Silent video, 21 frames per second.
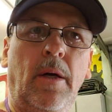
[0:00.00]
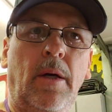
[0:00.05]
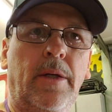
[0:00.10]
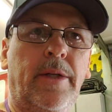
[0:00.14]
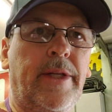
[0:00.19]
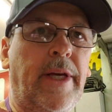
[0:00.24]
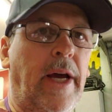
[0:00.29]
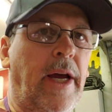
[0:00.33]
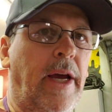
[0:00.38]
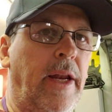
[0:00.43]

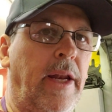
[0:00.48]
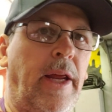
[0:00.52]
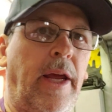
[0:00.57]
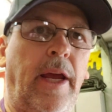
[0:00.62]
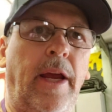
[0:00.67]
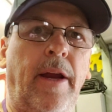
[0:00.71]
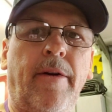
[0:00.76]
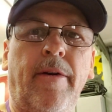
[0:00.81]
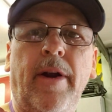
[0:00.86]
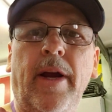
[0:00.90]
Second in the
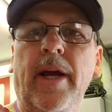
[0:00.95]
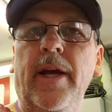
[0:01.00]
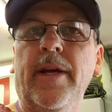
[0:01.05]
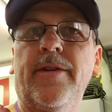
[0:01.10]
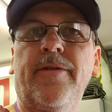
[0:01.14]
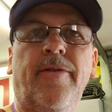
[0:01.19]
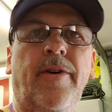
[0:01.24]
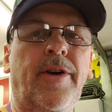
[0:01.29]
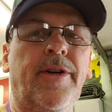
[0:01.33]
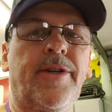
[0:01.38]
heat
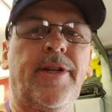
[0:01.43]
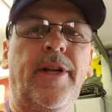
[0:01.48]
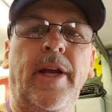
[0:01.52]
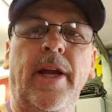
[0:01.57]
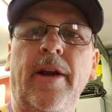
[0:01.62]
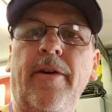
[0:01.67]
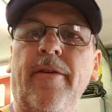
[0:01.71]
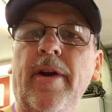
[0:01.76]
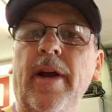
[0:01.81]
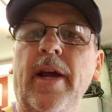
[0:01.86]
race, first in the
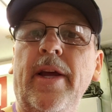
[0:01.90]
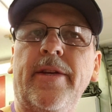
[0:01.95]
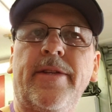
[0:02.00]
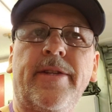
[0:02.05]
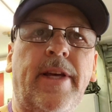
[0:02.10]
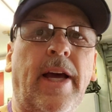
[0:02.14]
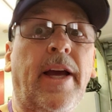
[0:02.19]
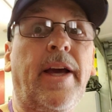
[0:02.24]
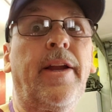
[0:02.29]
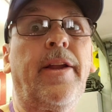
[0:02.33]
heat race,
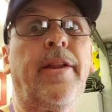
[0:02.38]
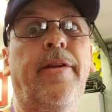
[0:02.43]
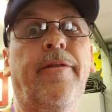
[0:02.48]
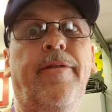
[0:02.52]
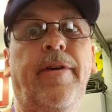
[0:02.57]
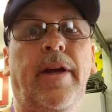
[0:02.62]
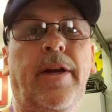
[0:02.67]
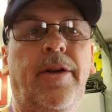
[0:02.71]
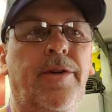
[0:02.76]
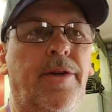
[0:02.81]
second in the
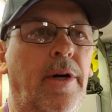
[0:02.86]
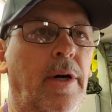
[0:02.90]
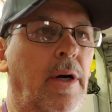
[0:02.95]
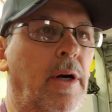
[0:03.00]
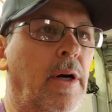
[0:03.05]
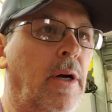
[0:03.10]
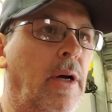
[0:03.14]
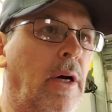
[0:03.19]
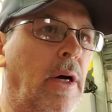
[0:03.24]
feature.